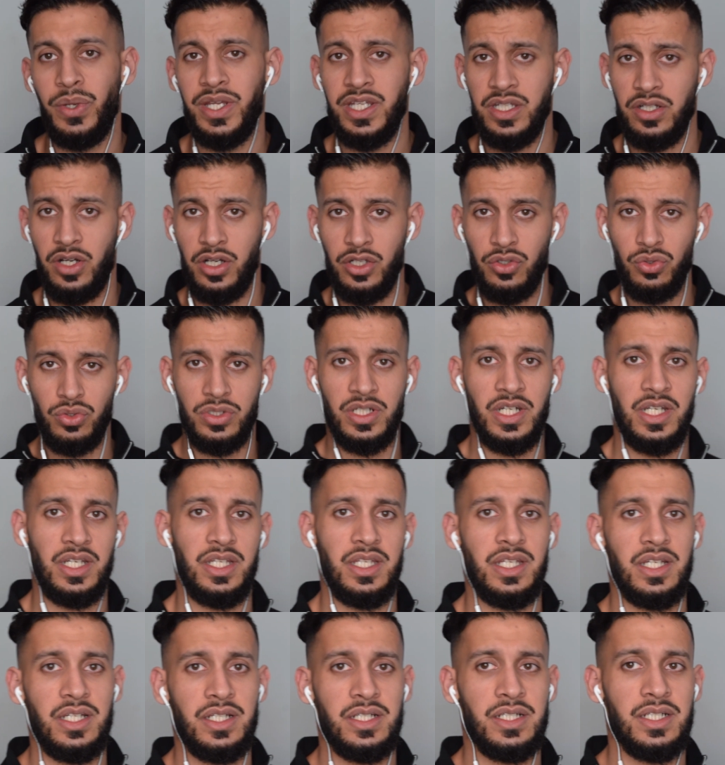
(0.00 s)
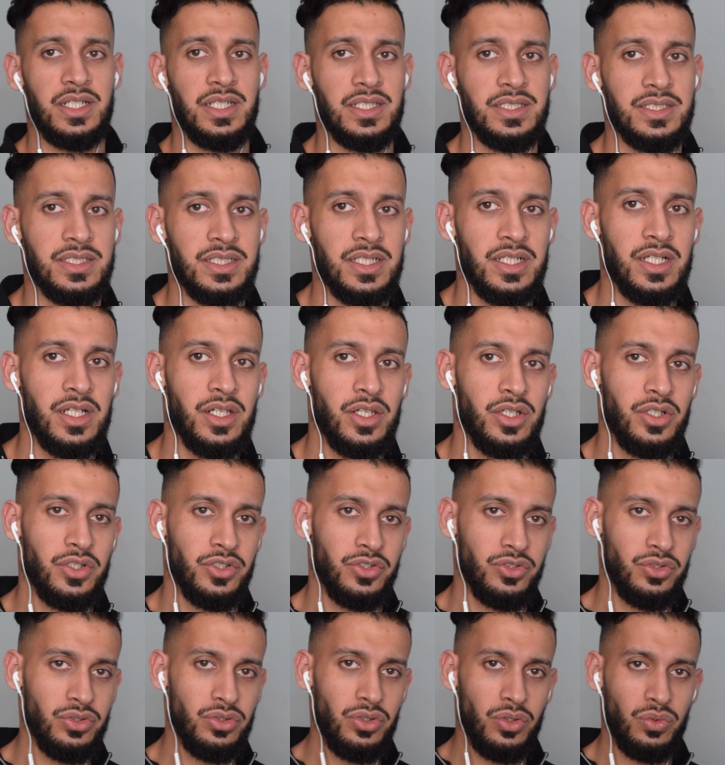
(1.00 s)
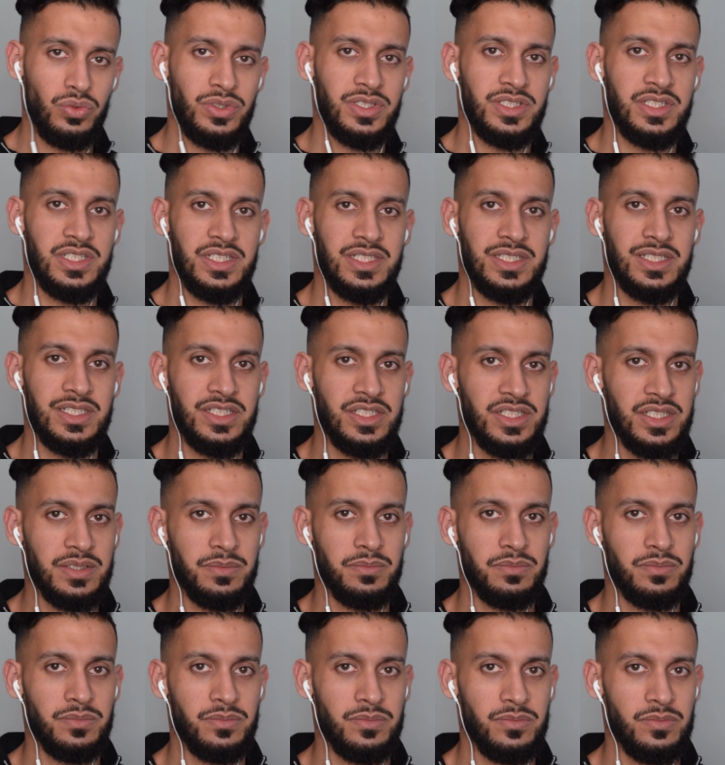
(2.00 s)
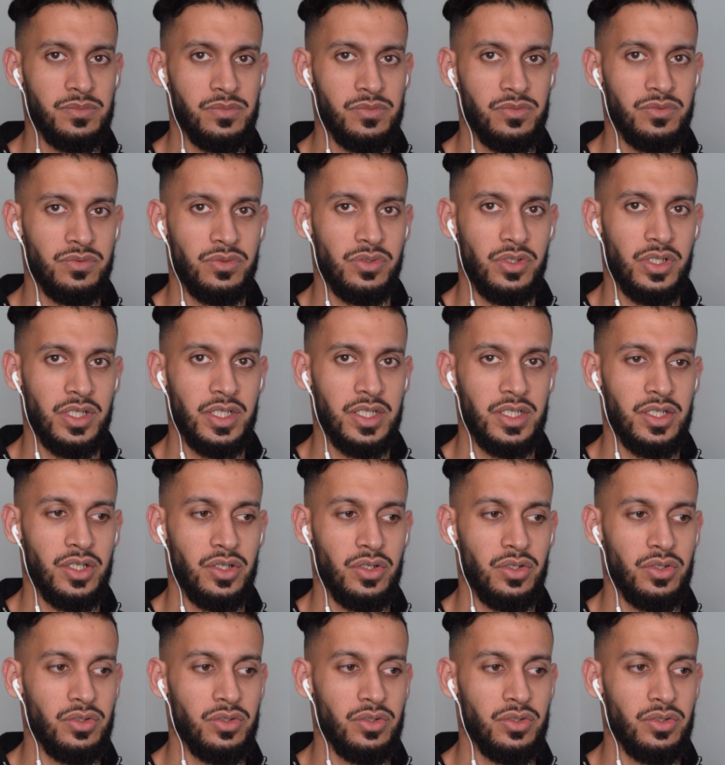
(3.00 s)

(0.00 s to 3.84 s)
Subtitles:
way I look at it, yeah, is you only need the gym, right?